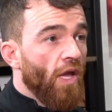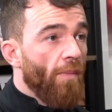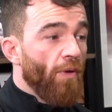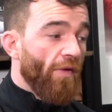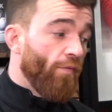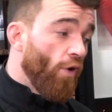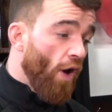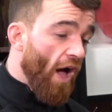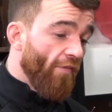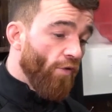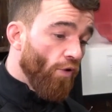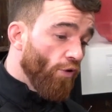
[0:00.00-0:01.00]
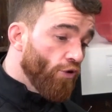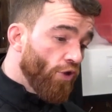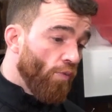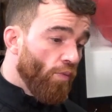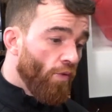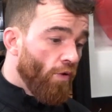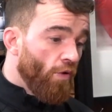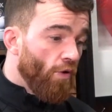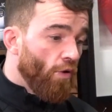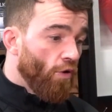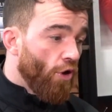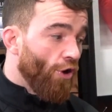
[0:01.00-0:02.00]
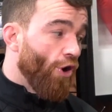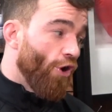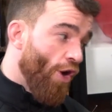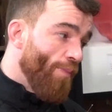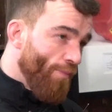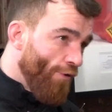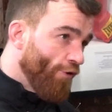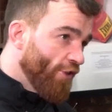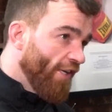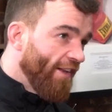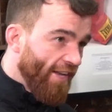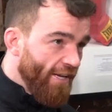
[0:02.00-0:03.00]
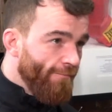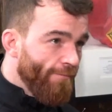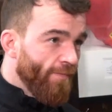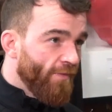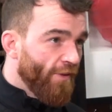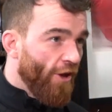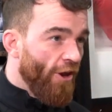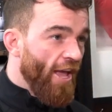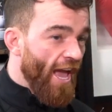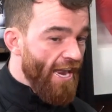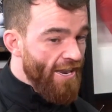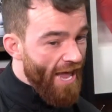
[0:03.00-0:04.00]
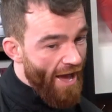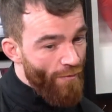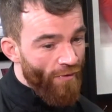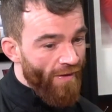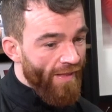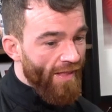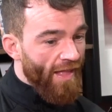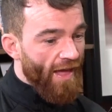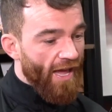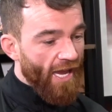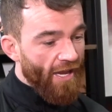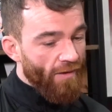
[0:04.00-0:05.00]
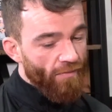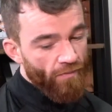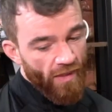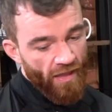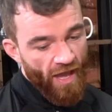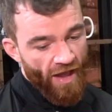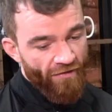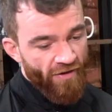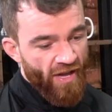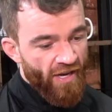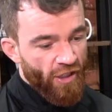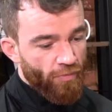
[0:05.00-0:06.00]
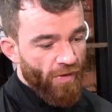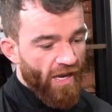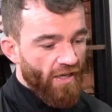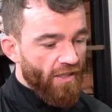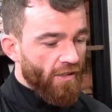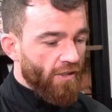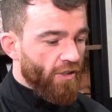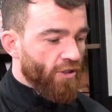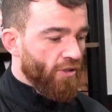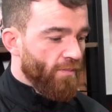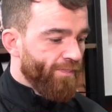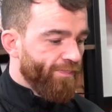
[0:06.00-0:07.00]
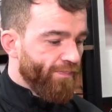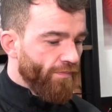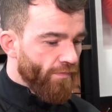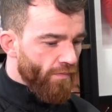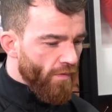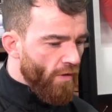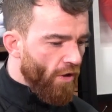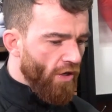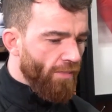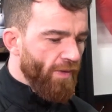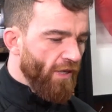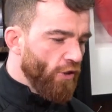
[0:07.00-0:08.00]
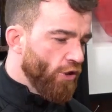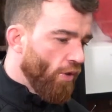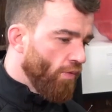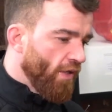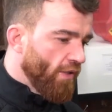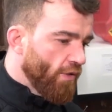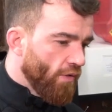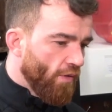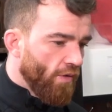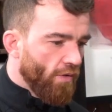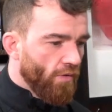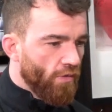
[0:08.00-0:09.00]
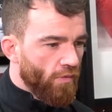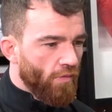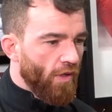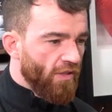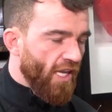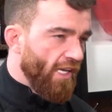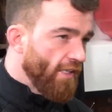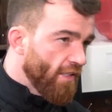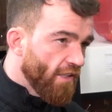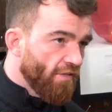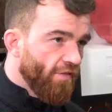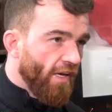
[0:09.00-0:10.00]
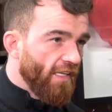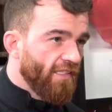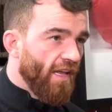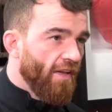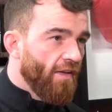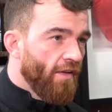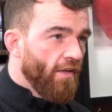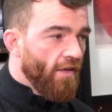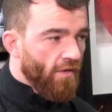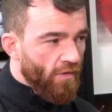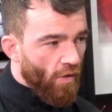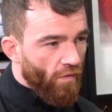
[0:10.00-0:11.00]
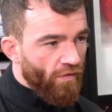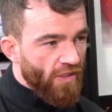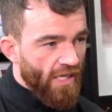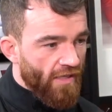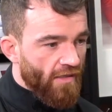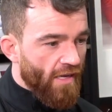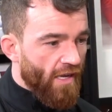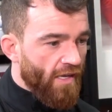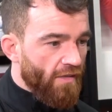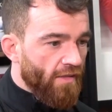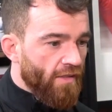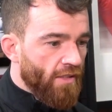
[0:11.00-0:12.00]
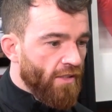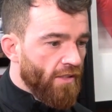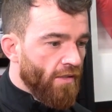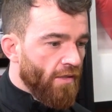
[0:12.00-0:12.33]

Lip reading: But I've also got a lot more to learn. You know what I mean? And now, having that experience on a big show against a dangerous fighter over 10 rounds,